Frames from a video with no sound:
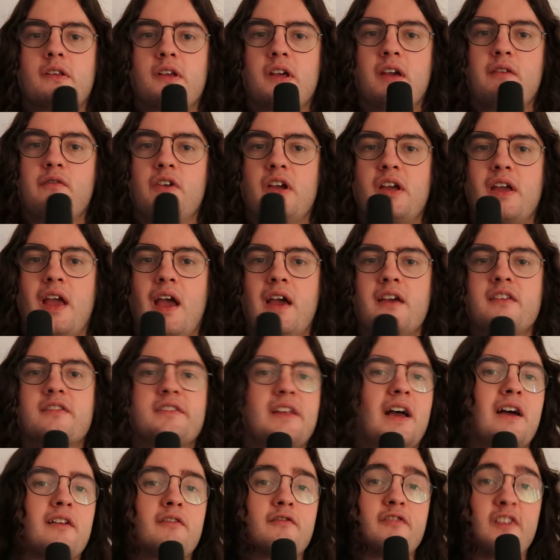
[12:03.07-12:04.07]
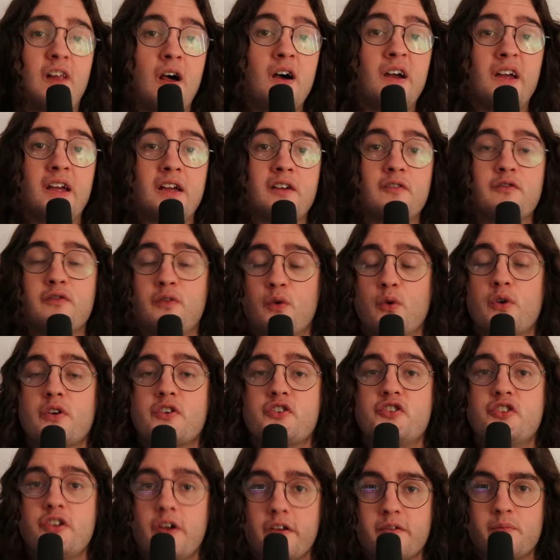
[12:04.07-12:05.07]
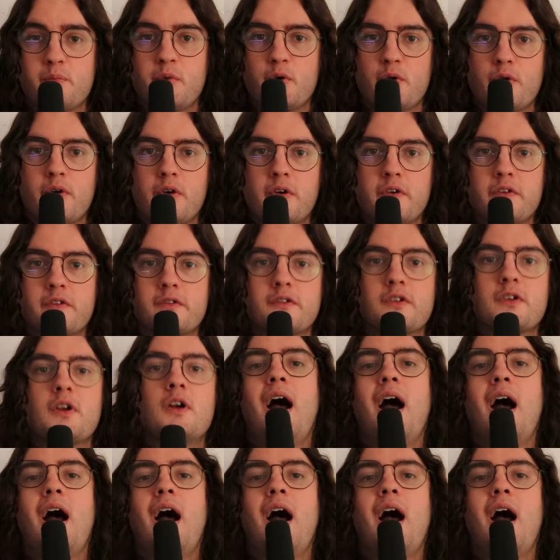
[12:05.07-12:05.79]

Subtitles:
giving haste and flying for just Boros,